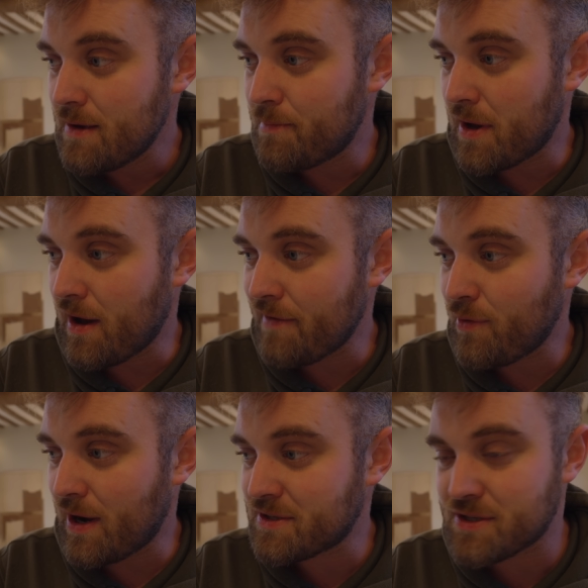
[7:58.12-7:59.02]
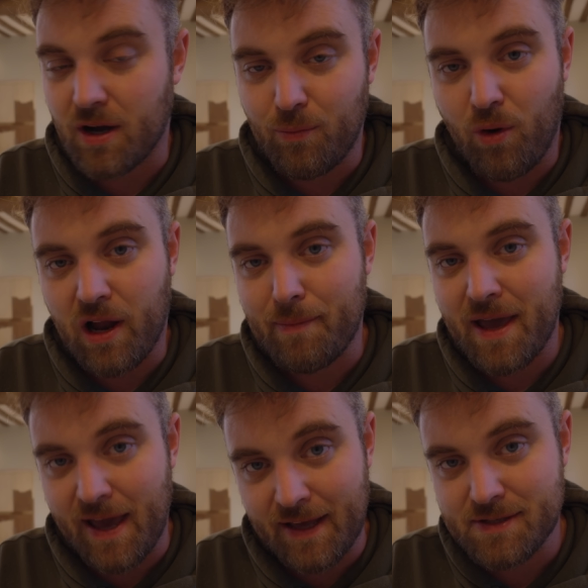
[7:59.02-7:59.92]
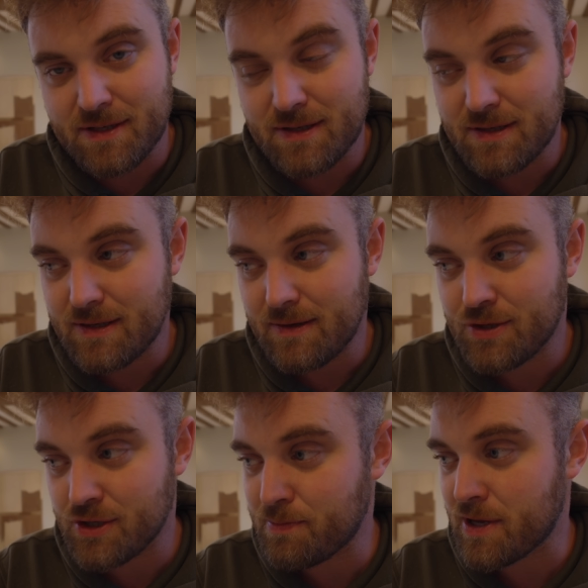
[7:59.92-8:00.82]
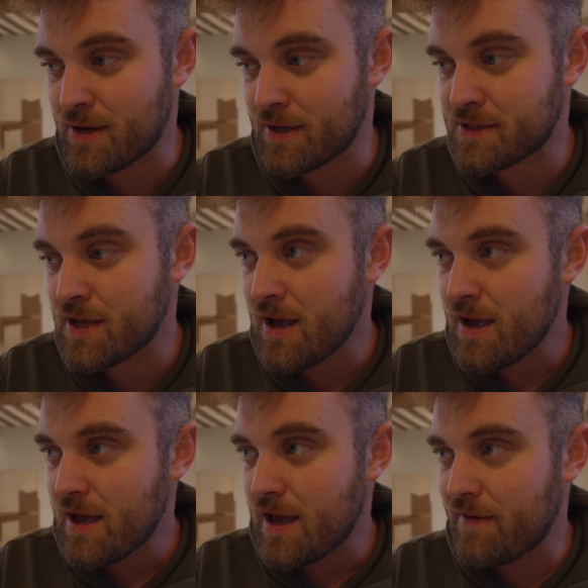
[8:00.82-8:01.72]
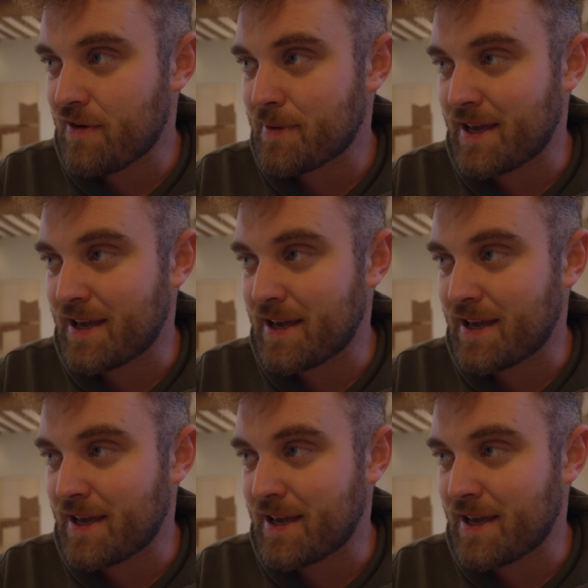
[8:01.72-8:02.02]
But I thought I'd stop while I'm ahead, just because if I'm